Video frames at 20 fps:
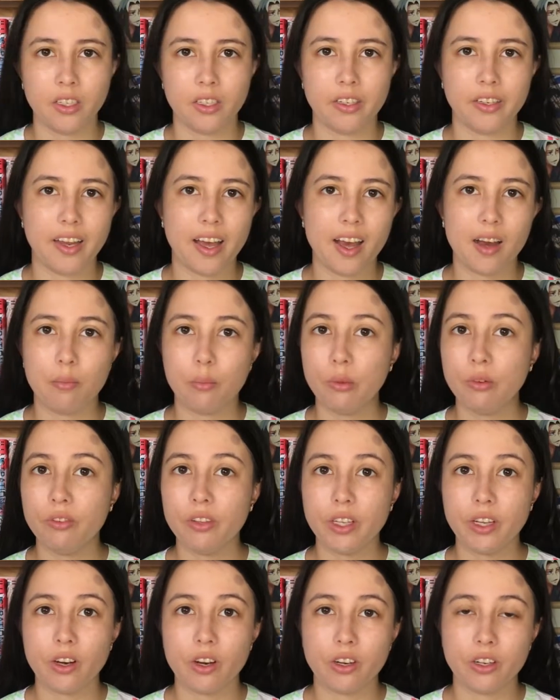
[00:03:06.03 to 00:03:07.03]
Now
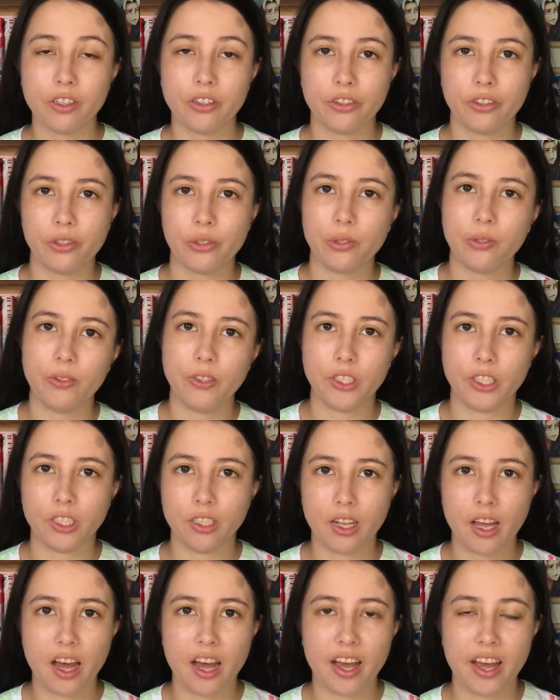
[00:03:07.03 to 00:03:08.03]
moving on to
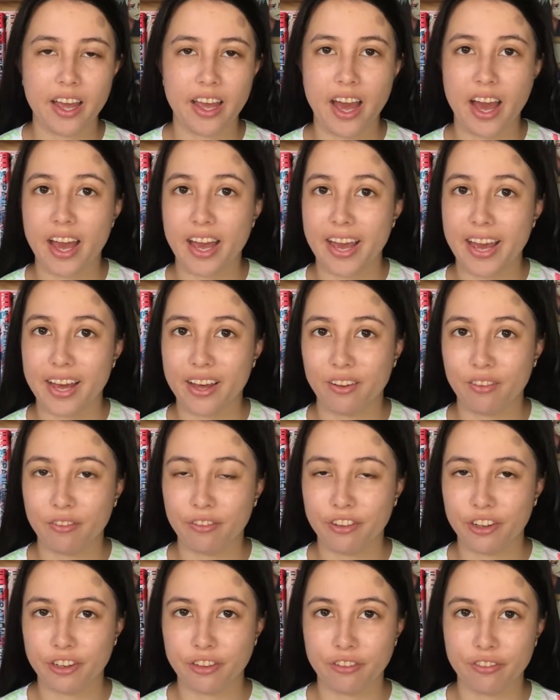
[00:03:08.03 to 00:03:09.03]
July, I
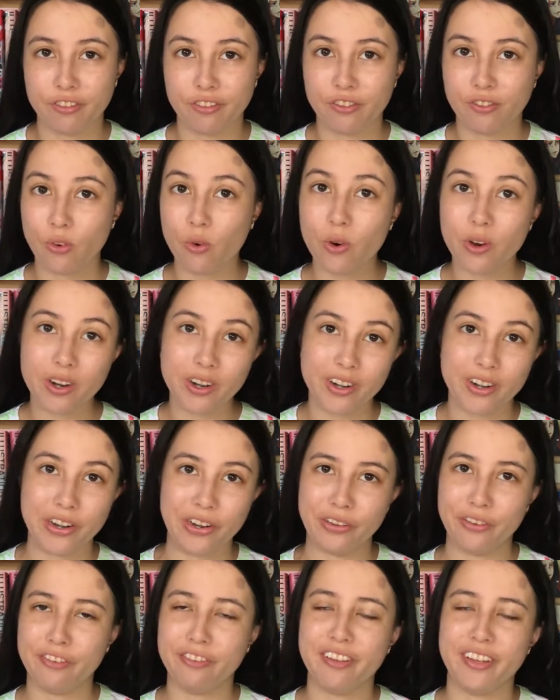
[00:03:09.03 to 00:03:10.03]
have 4
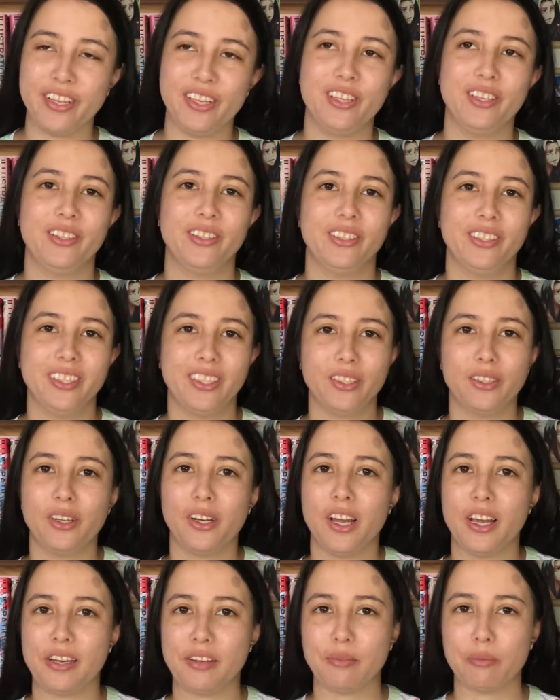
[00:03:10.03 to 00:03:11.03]
new figures that
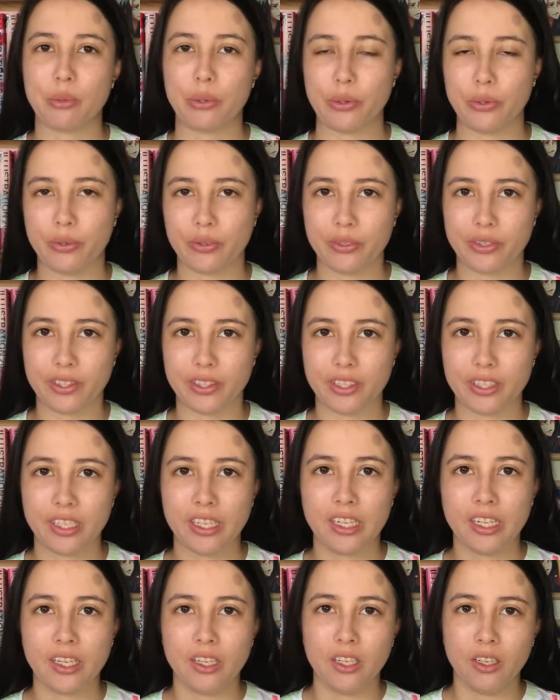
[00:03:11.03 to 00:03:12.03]
I have pre-ordered.
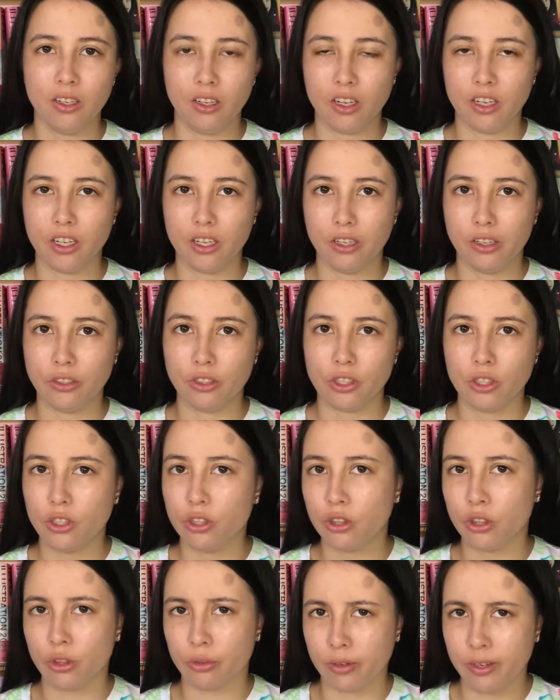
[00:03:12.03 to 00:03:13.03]

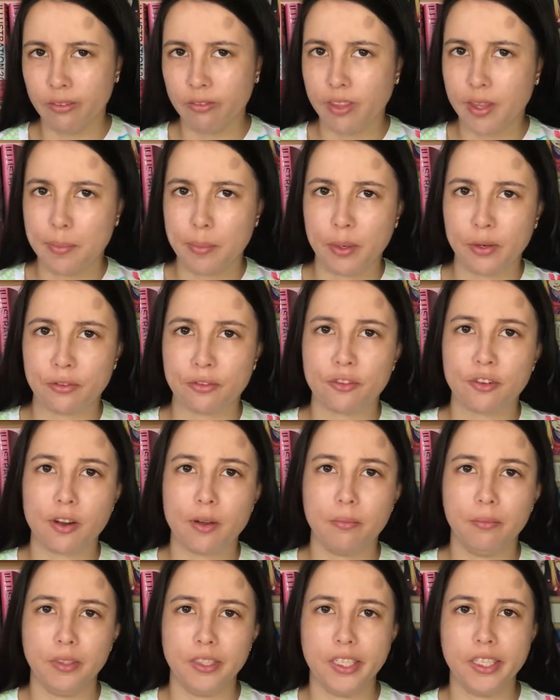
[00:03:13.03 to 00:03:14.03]
3 of them are
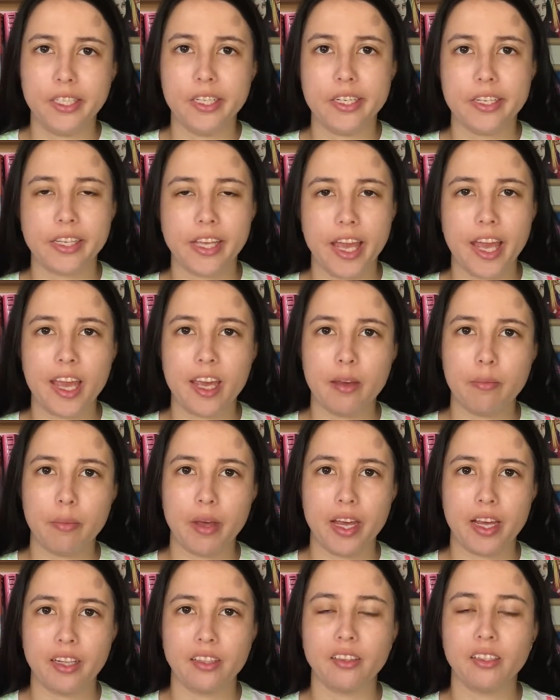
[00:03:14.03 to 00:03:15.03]
from Nin Game,
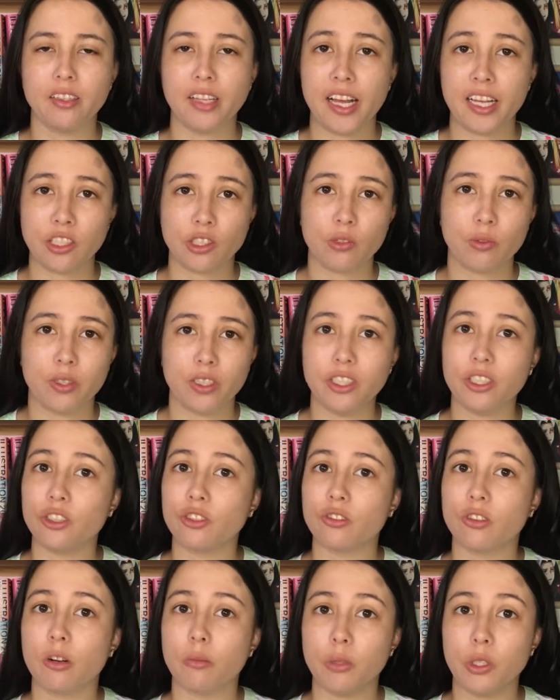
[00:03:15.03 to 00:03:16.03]
and the last one is
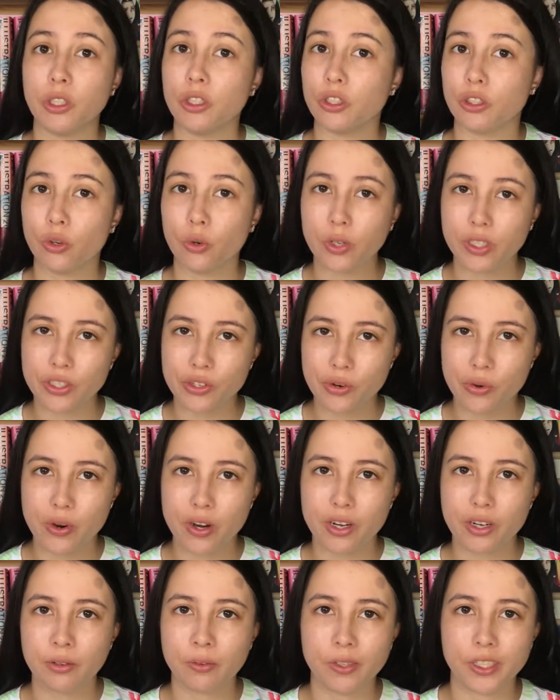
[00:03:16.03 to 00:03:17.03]
from Lunar Toy
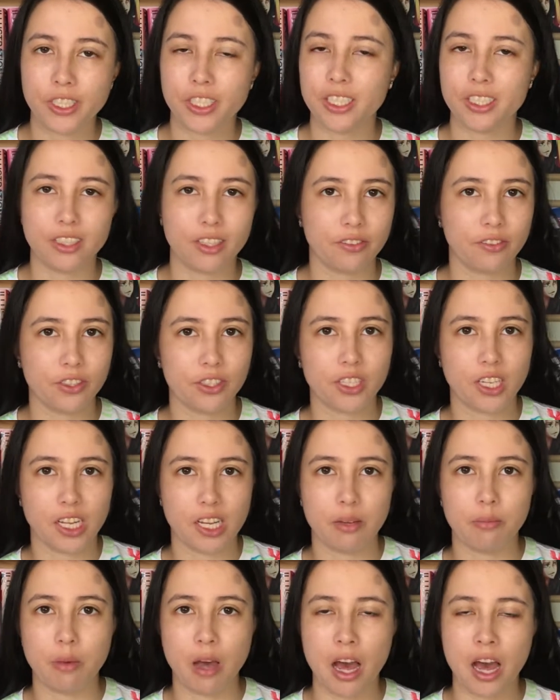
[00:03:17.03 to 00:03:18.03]
Store, which is the first
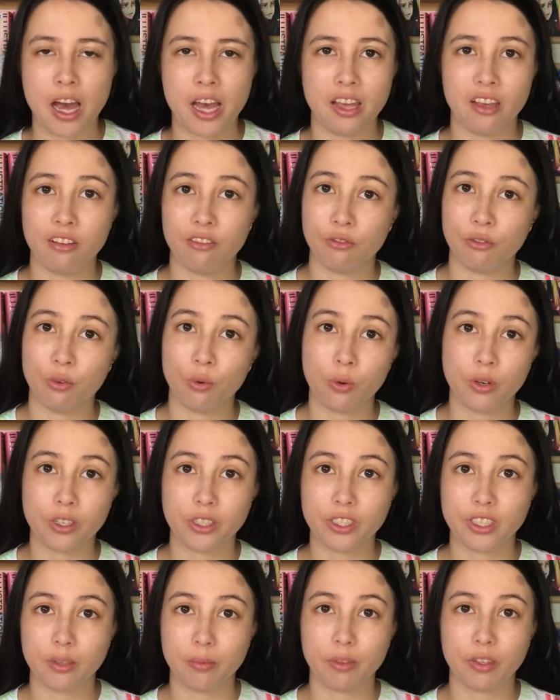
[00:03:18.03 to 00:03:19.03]
time I have
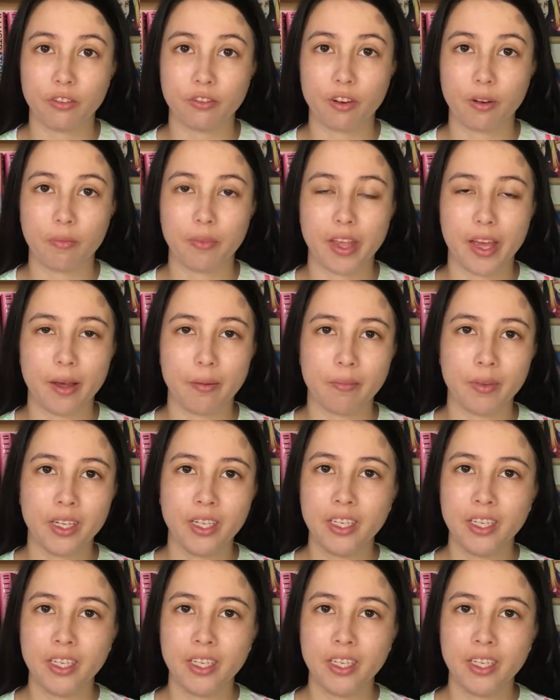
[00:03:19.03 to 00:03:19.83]
ordered something from them.